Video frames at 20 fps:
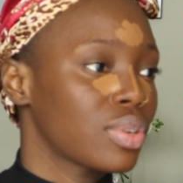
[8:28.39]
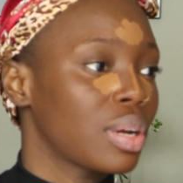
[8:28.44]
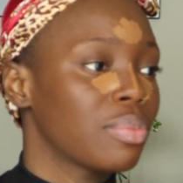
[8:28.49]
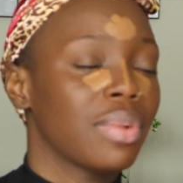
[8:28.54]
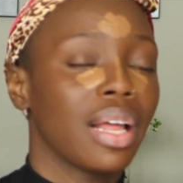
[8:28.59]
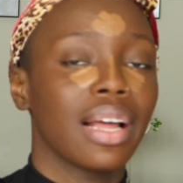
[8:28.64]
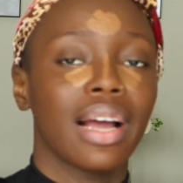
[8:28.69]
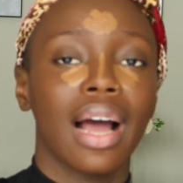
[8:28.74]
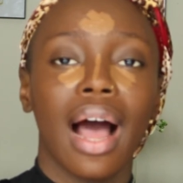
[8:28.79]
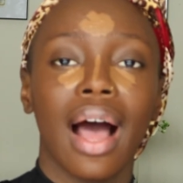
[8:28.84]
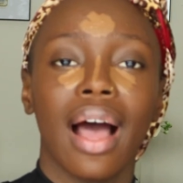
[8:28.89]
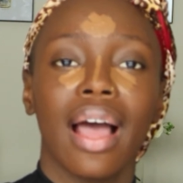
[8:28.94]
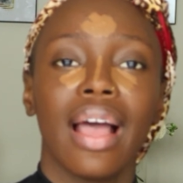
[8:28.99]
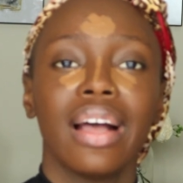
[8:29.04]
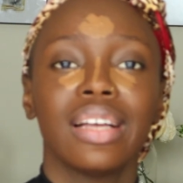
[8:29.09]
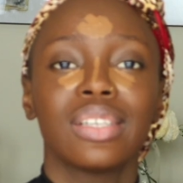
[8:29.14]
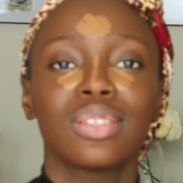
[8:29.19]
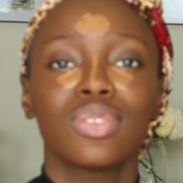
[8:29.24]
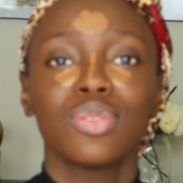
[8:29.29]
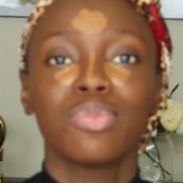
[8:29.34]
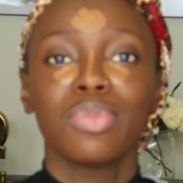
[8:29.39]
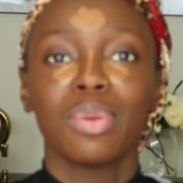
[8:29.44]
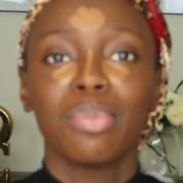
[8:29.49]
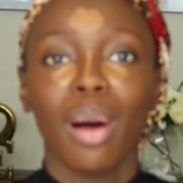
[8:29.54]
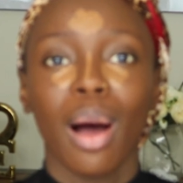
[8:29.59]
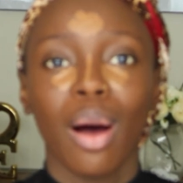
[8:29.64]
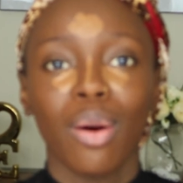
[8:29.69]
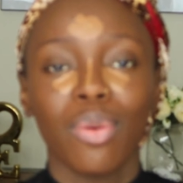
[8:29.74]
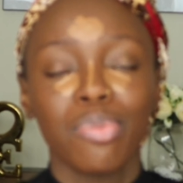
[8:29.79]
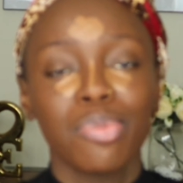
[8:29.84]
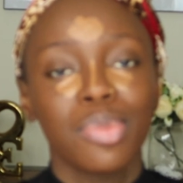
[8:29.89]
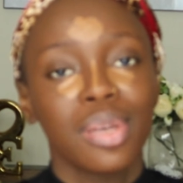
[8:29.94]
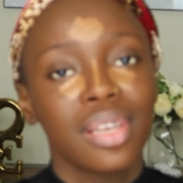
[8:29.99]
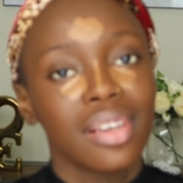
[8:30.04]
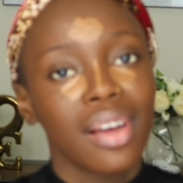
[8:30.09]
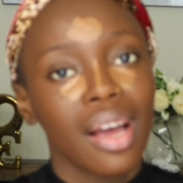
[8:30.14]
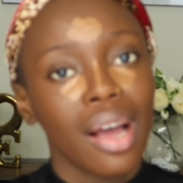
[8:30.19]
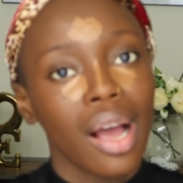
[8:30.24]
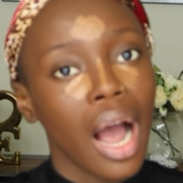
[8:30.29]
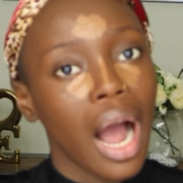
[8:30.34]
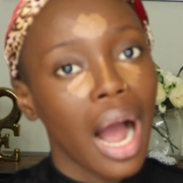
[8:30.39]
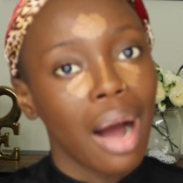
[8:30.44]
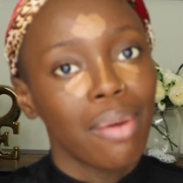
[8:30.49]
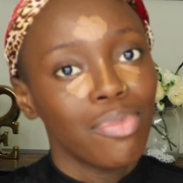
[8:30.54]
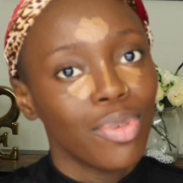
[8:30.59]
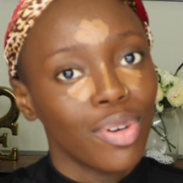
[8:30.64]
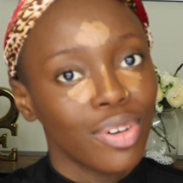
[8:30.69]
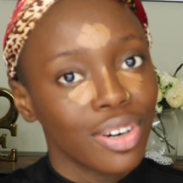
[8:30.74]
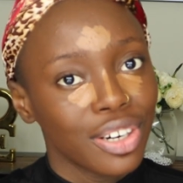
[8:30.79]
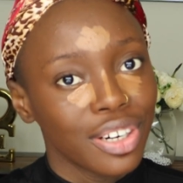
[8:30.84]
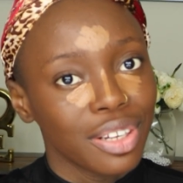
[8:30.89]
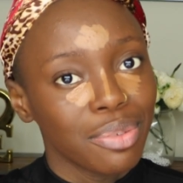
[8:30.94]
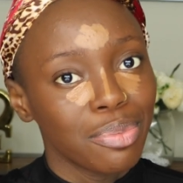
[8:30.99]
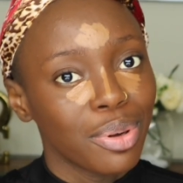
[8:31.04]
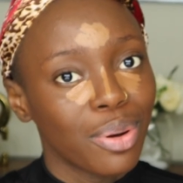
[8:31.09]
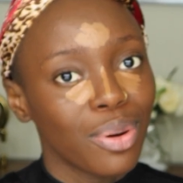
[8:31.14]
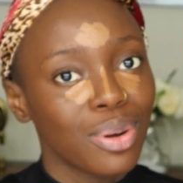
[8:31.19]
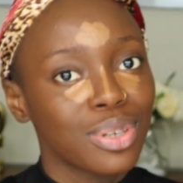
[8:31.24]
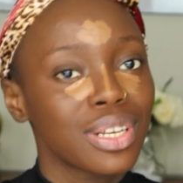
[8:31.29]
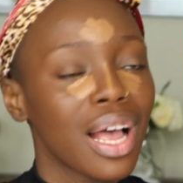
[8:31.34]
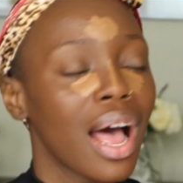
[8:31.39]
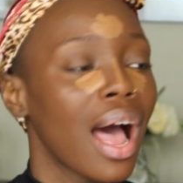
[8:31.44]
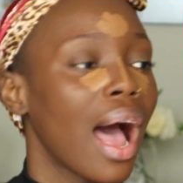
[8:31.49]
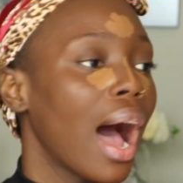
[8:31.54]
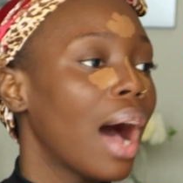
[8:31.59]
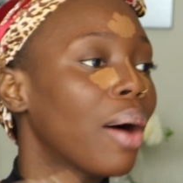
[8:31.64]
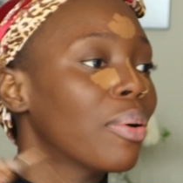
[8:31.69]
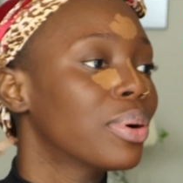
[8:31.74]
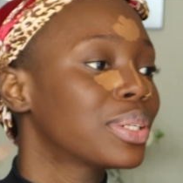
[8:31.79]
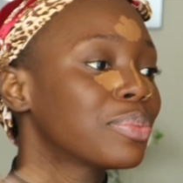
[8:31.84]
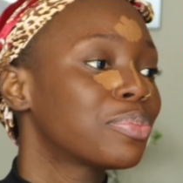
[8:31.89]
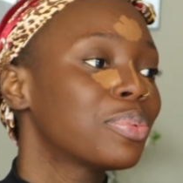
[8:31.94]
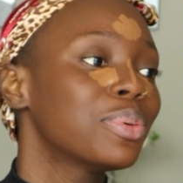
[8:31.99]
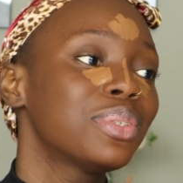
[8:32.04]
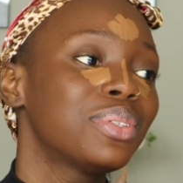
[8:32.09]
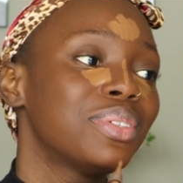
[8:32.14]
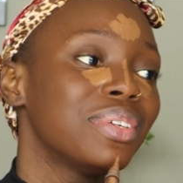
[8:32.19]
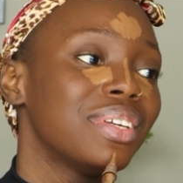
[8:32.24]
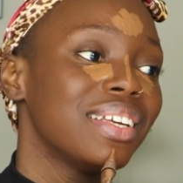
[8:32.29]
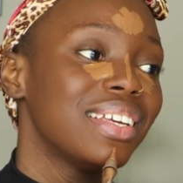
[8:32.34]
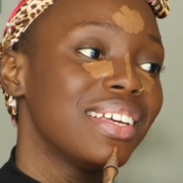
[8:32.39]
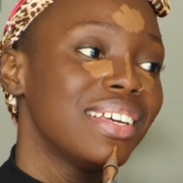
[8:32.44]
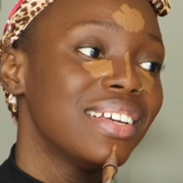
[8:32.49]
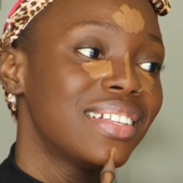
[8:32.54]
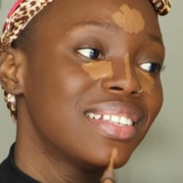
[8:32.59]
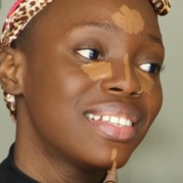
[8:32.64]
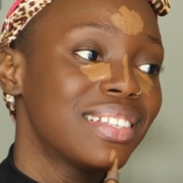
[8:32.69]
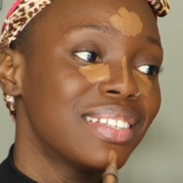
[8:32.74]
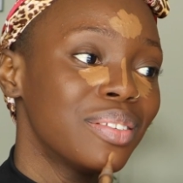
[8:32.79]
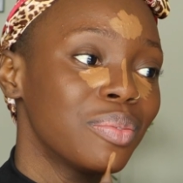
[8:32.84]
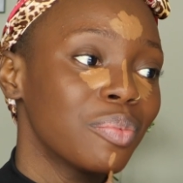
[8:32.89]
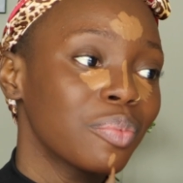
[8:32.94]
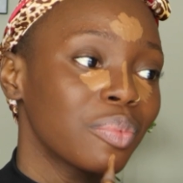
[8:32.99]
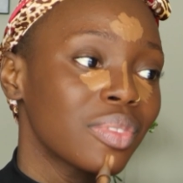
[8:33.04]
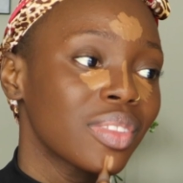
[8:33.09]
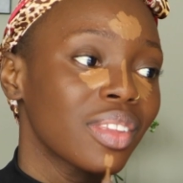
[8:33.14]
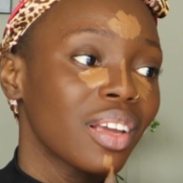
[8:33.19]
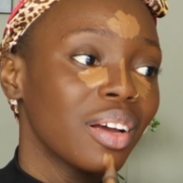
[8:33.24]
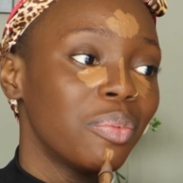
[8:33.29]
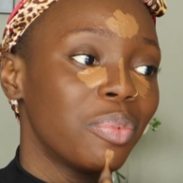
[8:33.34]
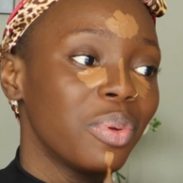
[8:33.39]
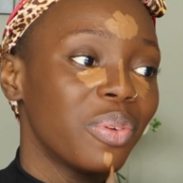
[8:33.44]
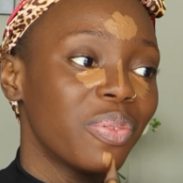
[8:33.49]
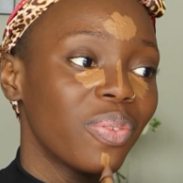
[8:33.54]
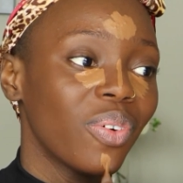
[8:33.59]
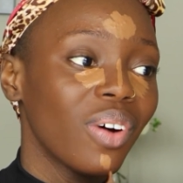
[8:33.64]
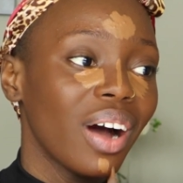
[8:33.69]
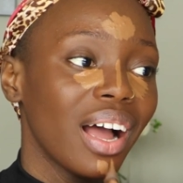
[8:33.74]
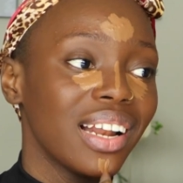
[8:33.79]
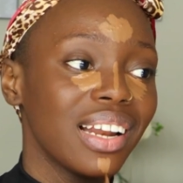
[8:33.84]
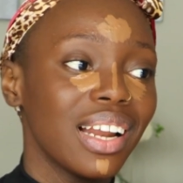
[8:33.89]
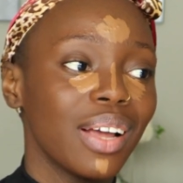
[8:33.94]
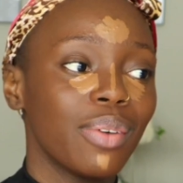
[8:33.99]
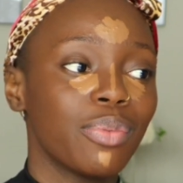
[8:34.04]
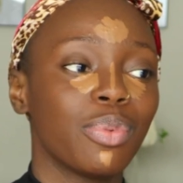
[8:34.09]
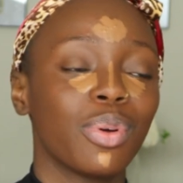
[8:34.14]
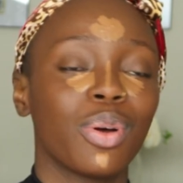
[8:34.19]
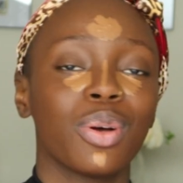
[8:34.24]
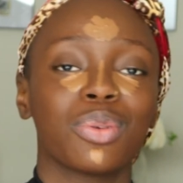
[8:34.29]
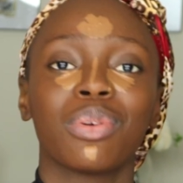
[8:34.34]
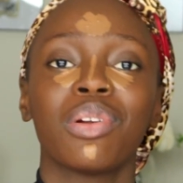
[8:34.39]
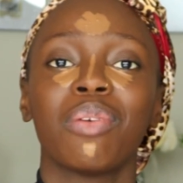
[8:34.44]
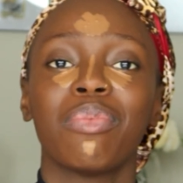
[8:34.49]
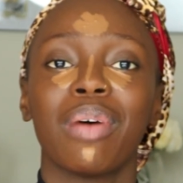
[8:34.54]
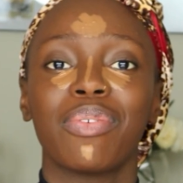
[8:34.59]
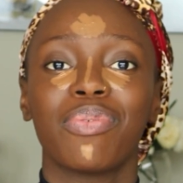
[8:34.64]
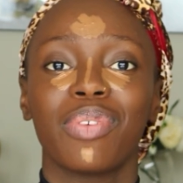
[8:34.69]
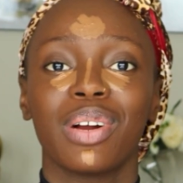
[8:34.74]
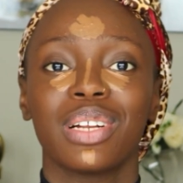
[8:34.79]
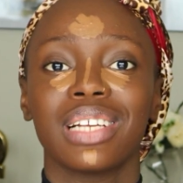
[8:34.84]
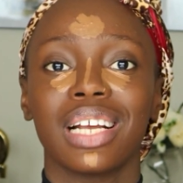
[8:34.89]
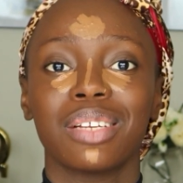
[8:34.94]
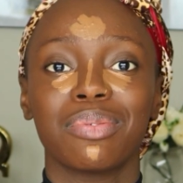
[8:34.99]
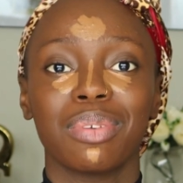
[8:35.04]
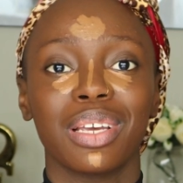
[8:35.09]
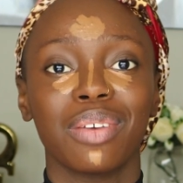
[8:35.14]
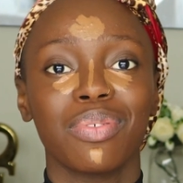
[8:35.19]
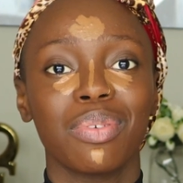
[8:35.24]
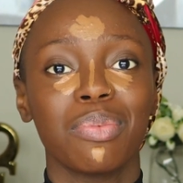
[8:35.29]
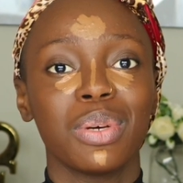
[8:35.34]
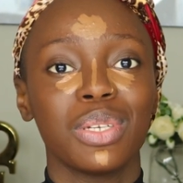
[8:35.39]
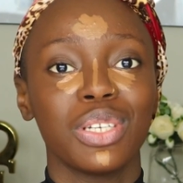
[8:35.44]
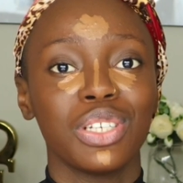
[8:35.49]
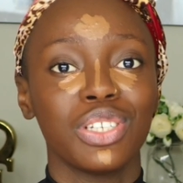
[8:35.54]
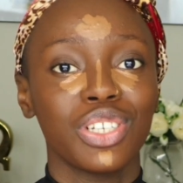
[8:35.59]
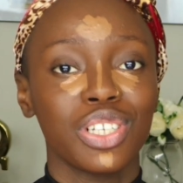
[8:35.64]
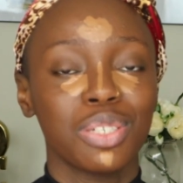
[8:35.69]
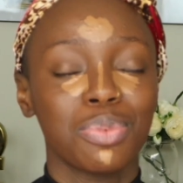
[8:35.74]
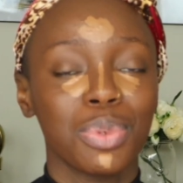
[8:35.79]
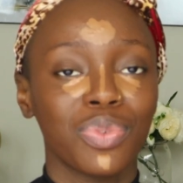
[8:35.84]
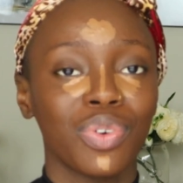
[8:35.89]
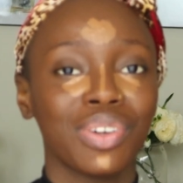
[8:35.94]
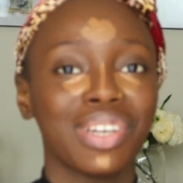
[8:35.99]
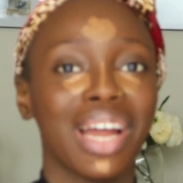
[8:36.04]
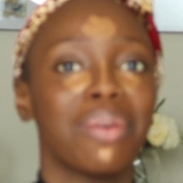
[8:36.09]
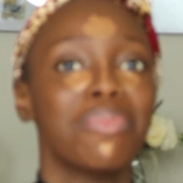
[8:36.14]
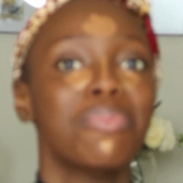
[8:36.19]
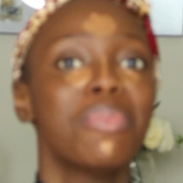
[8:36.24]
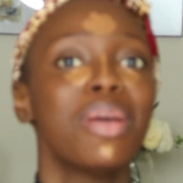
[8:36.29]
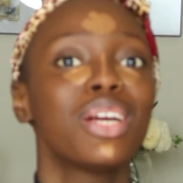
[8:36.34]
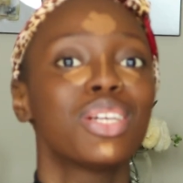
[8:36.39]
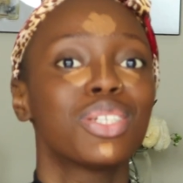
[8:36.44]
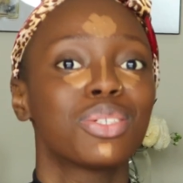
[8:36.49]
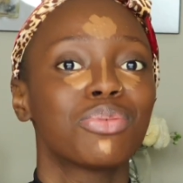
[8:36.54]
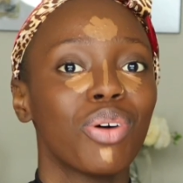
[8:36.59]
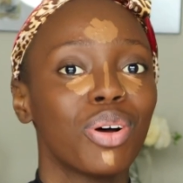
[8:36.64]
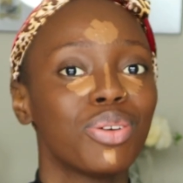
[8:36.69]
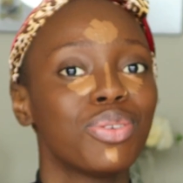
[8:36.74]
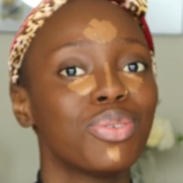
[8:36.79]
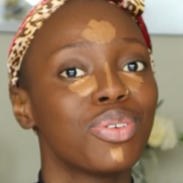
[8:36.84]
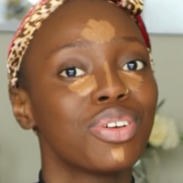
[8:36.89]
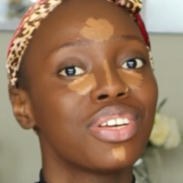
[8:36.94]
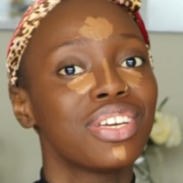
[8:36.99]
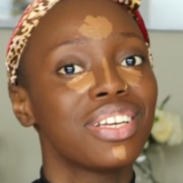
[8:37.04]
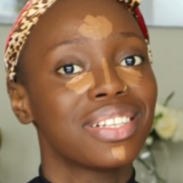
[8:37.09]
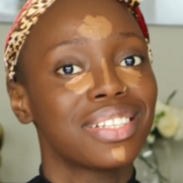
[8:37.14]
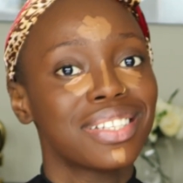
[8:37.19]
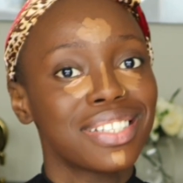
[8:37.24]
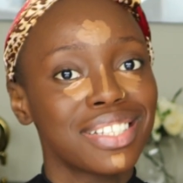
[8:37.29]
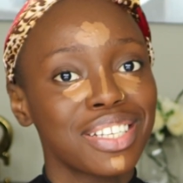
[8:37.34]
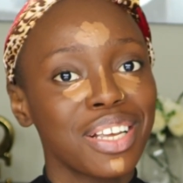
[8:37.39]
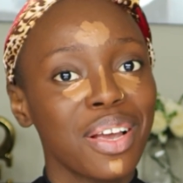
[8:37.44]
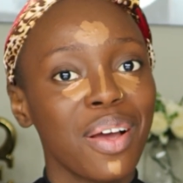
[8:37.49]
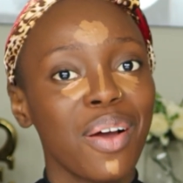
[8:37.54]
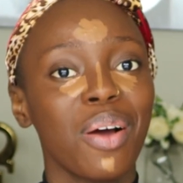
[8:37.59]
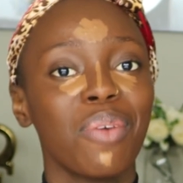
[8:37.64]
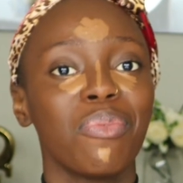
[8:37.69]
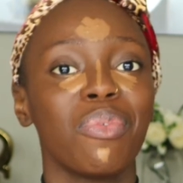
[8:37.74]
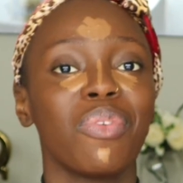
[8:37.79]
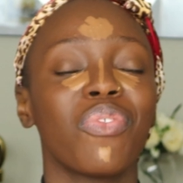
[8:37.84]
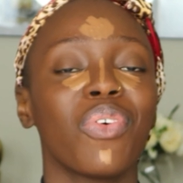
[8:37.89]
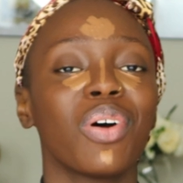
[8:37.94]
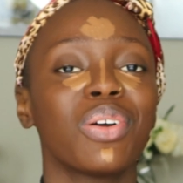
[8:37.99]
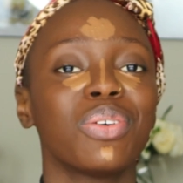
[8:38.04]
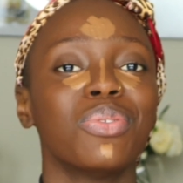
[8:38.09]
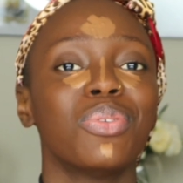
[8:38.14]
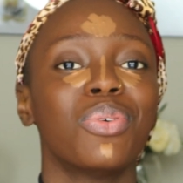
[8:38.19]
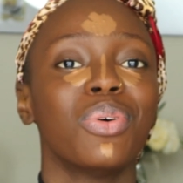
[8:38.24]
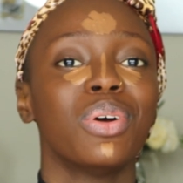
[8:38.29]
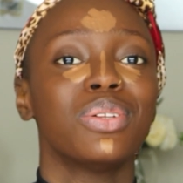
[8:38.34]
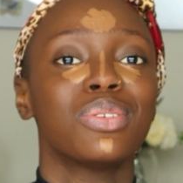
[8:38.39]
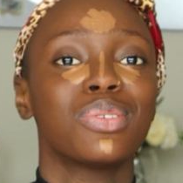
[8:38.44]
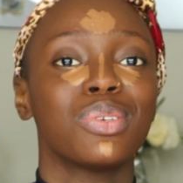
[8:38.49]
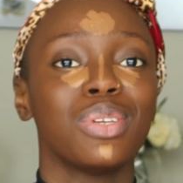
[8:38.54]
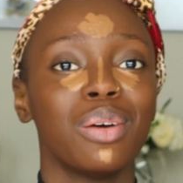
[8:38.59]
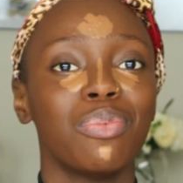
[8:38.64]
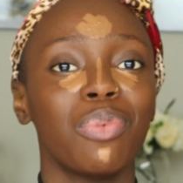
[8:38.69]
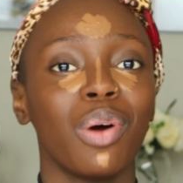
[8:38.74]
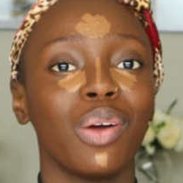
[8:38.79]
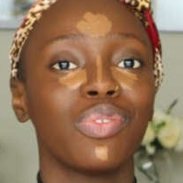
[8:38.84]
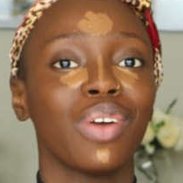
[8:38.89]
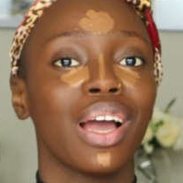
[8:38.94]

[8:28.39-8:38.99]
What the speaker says: So I'm like, excuse me, ma'am, I'm hungry, because I was supposed to eat before I left, because one of my friends has been giving me the gist before that make sure you eat before you go into labor.